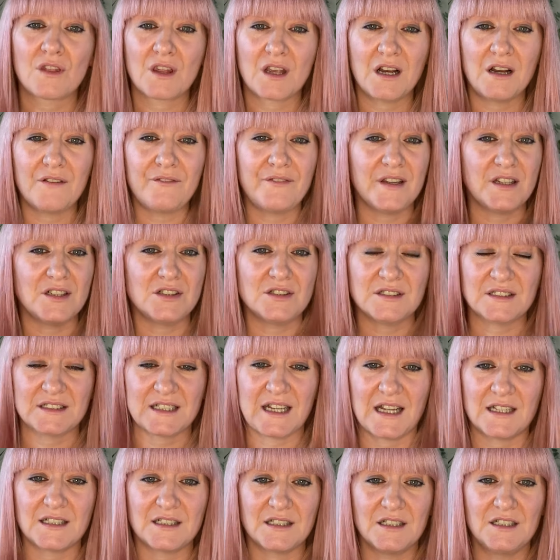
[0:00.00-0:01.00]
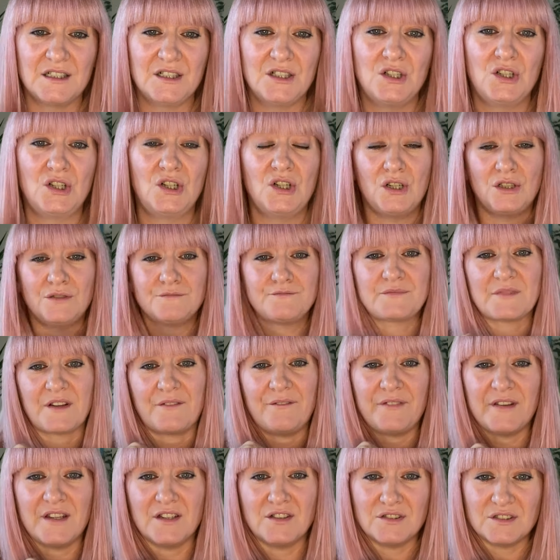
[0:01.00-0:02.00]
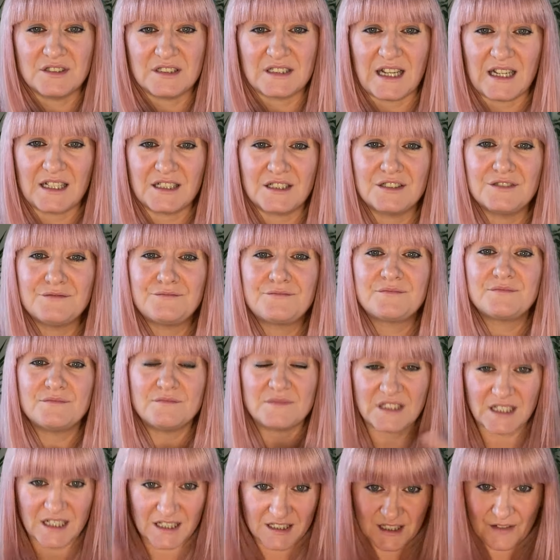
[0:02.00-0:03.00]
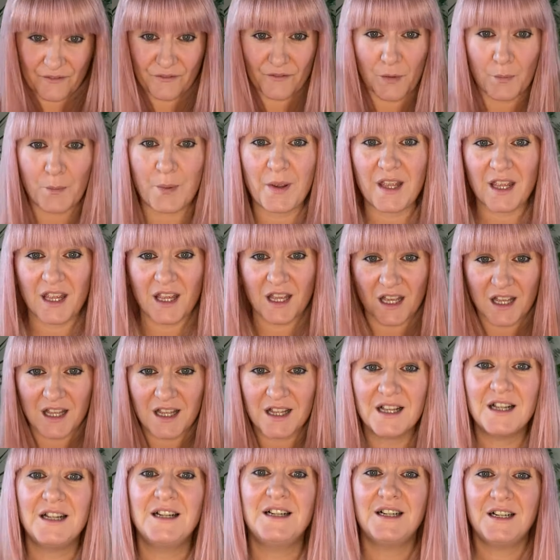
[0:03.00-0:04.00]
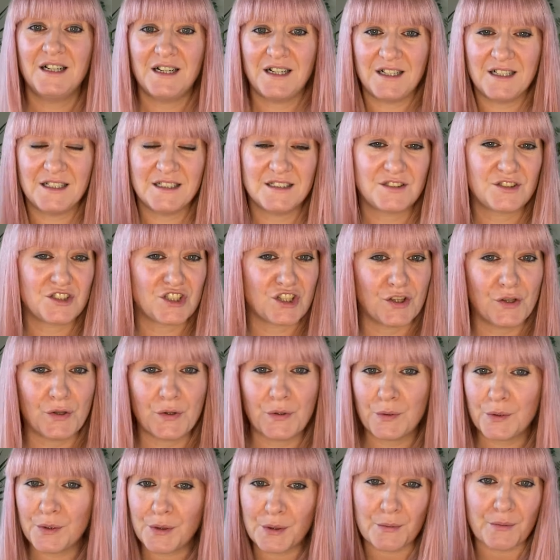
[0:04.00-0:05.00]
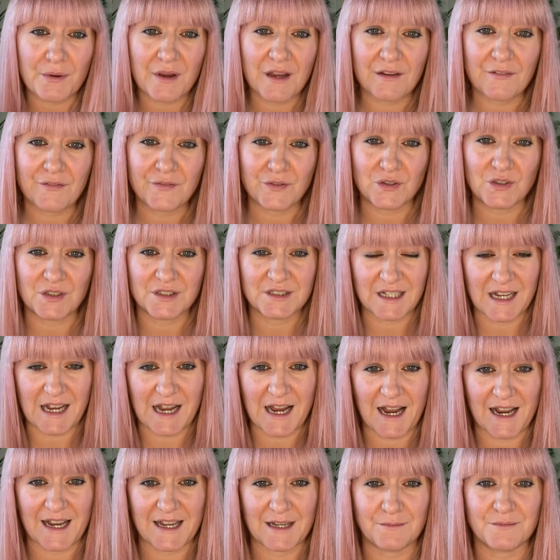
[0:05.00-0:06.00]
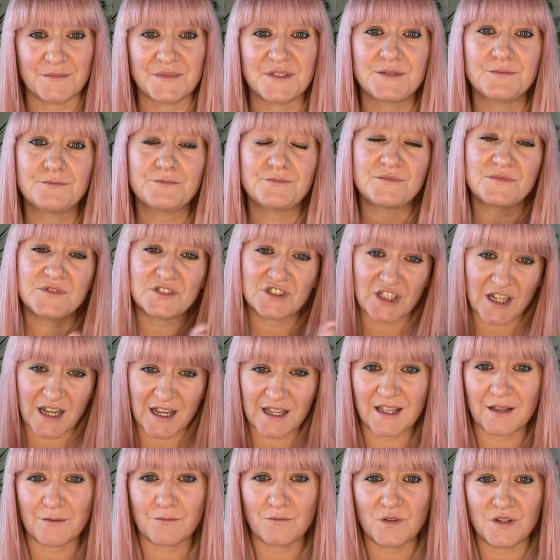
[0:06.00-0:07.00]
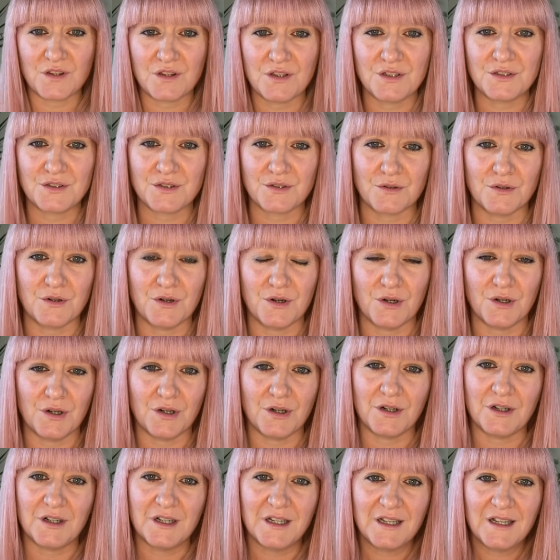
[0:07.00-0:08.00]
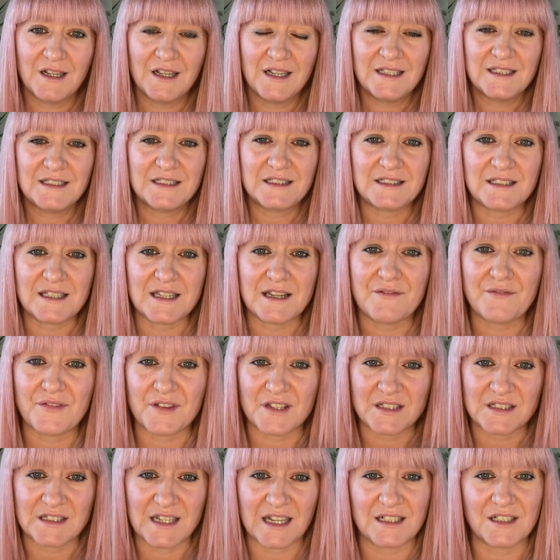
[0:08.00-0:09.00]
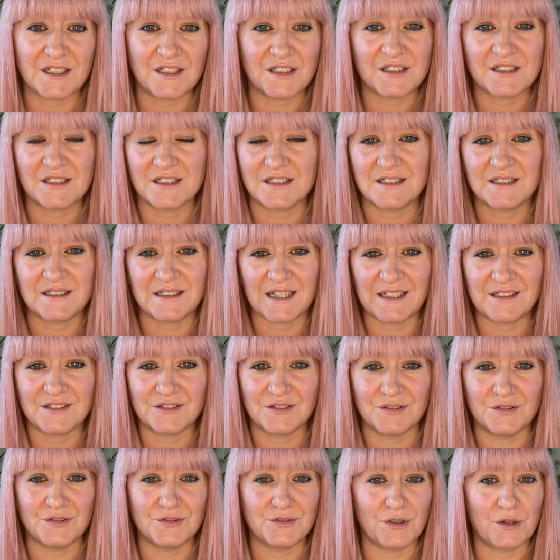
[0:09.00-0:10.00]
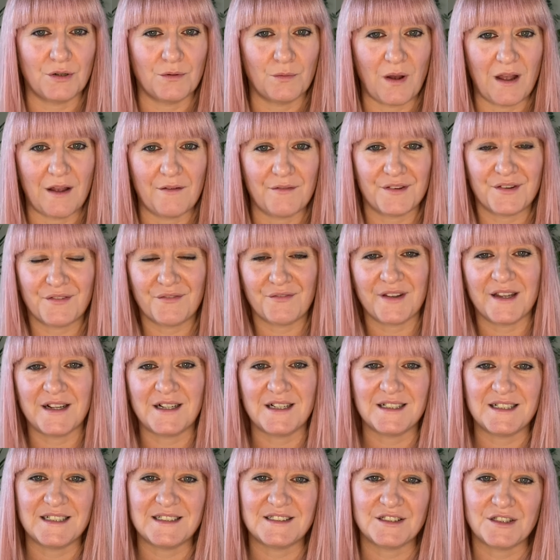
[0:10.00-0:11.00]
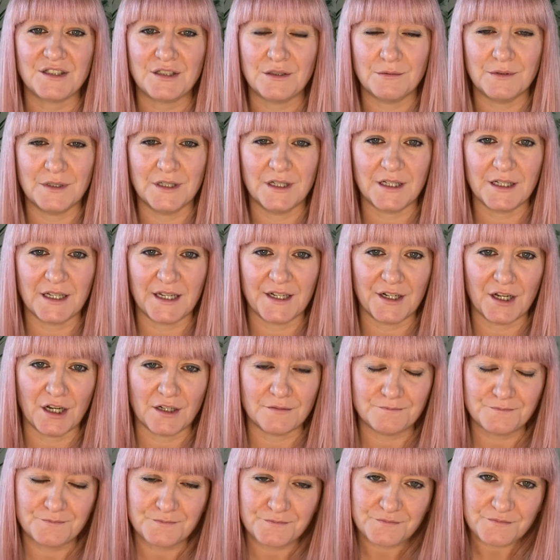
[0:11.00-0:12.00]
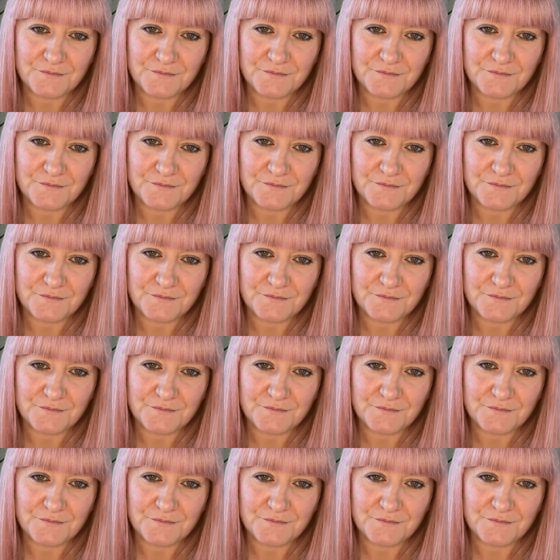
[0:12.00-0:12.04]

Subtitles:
I feel sad. I feel sad. And then repeat 2, 3, 4 times. Check in with your score. See if the sadness has settled, or whatever the feeling is that you're working on.